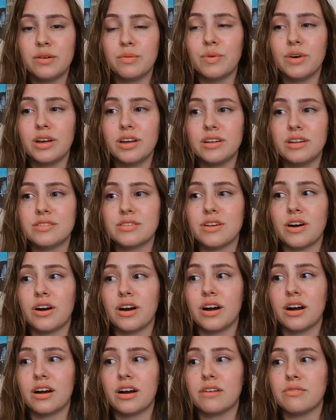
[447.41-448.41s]
What is
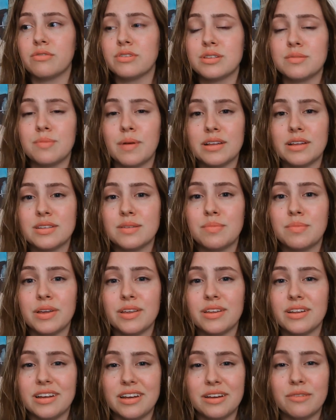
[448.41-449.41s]
our
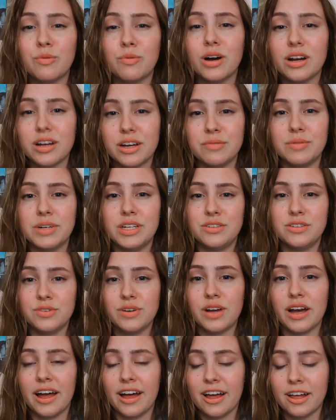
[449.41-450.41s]
responsibility and what can we do
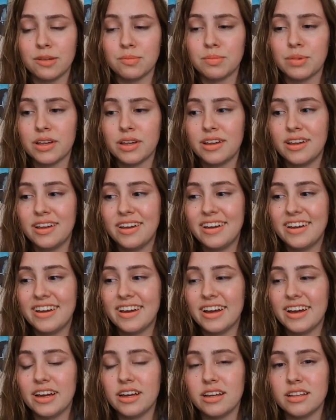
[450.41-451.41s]
to help?
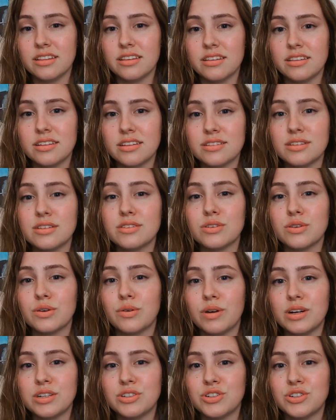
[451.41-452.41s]
And this is a
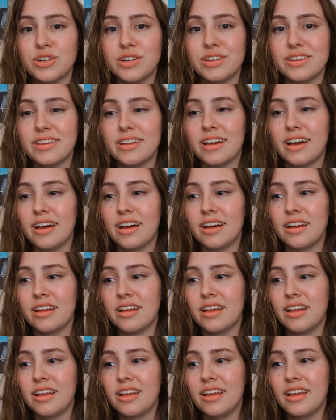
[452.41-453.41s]
question that
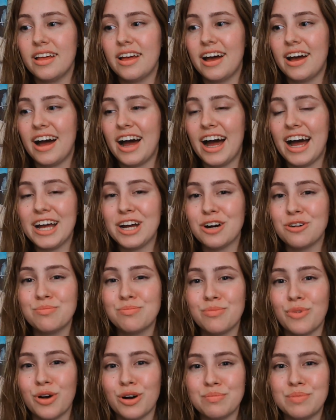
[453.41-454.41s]
I hope
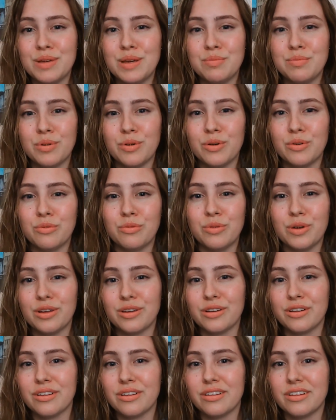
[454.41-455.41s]
more people
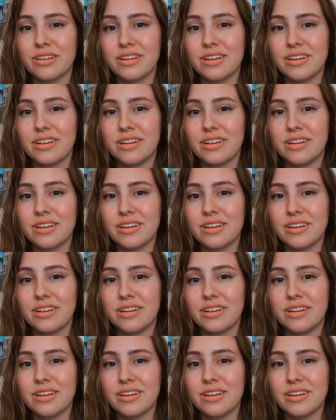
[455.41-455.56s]
will